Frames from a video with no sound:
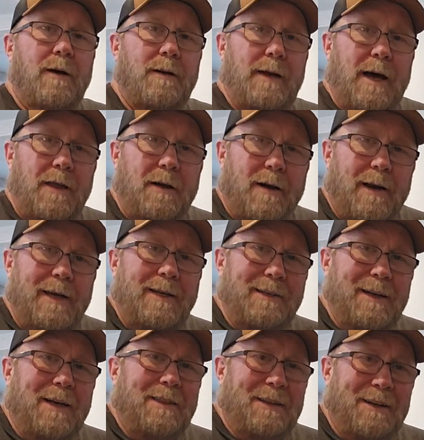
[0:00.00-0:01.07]
Now, there ain't
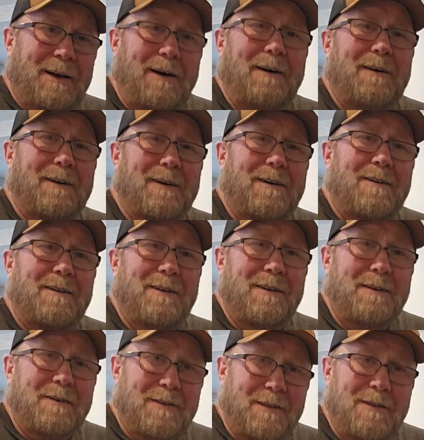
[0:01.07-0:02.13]
nothing hard
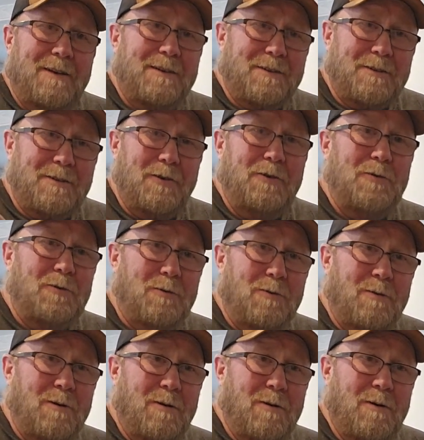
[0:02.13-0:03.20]
to this stew
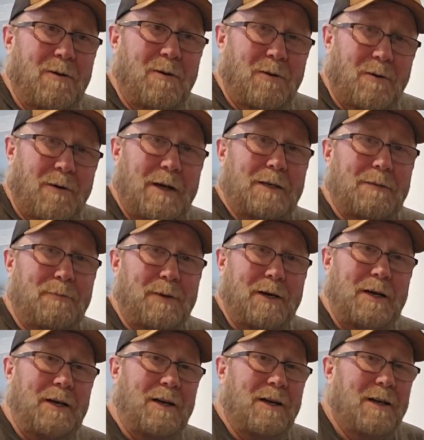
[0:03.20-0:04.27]

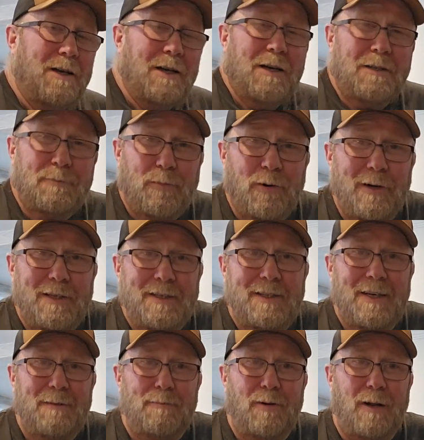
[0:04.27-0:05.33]
recipe. It's pretty
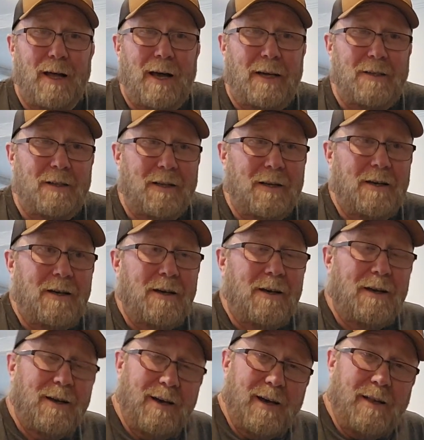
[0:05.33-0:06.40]
simple, actually.
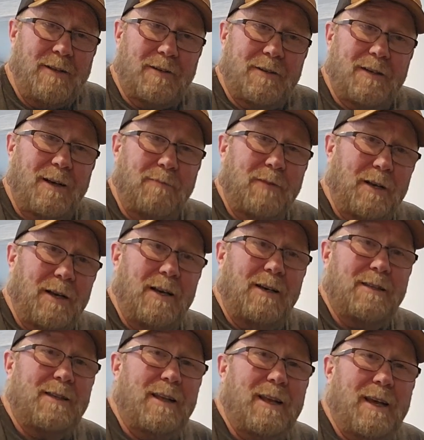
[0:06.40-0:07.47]
And there's something
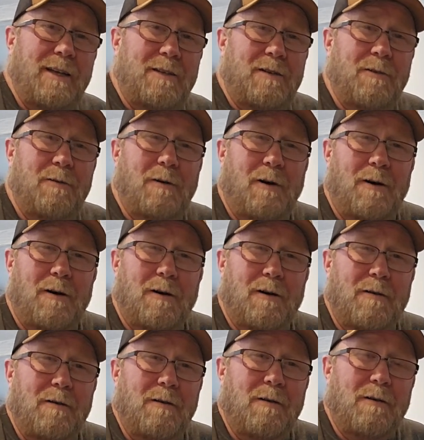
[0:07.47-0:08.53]
else that ain't too hard.
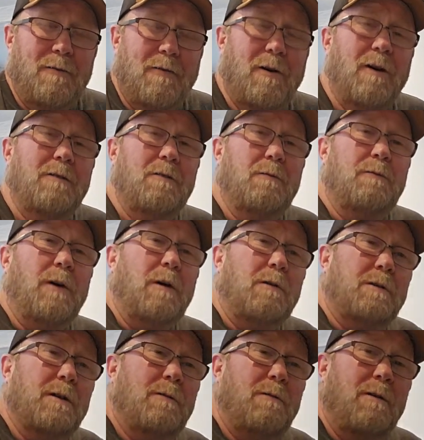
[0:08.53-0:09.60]
For all you
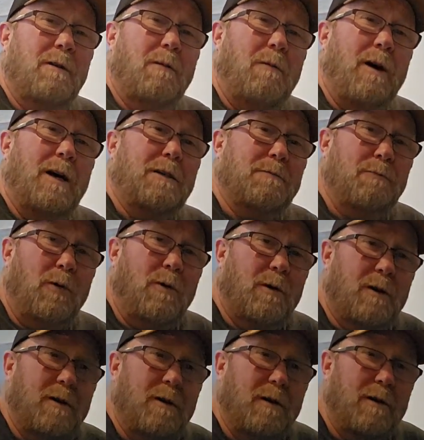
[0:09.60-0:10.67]
folks that want to watch more
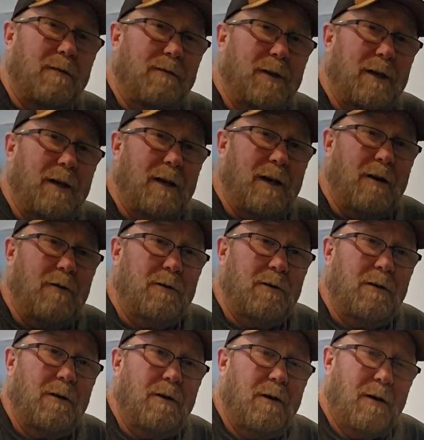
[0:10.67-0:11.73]
cooking videos,
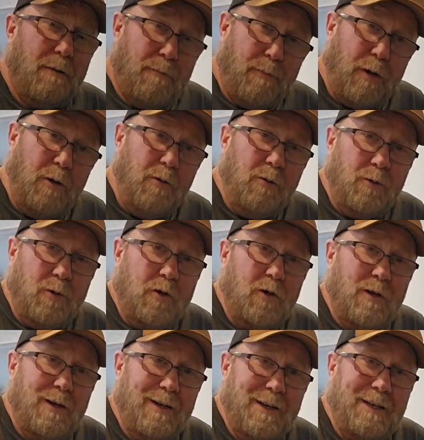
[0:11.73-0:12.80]
Pooch
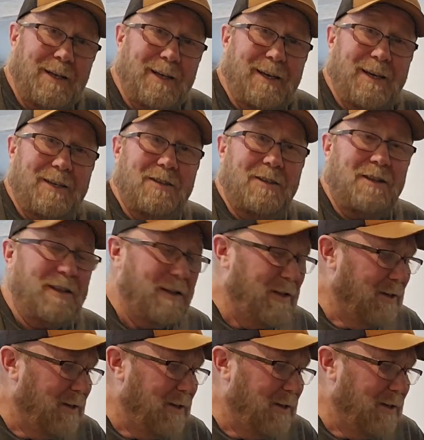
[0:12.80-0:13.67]
in the Kitchen,